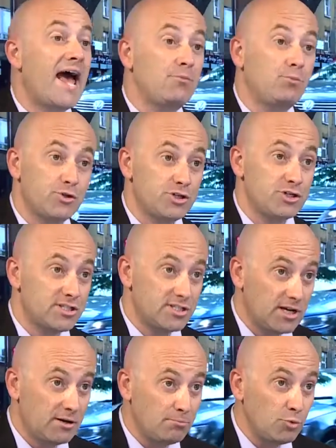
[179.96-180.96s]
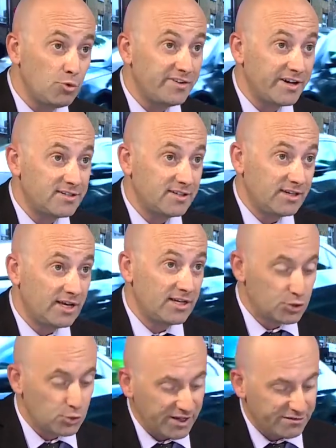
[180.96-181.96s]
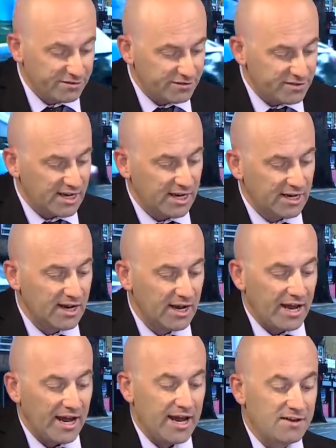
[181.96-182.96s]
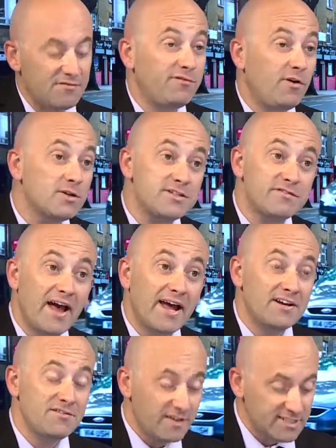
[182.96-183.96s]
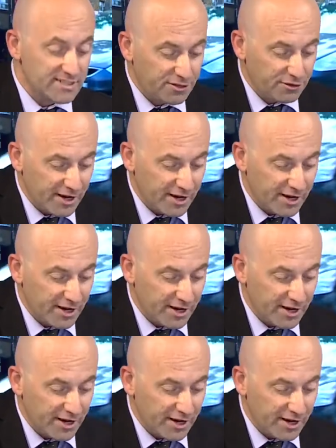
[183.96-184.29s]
app, which is Move It, in 2015. And Volkswagen invested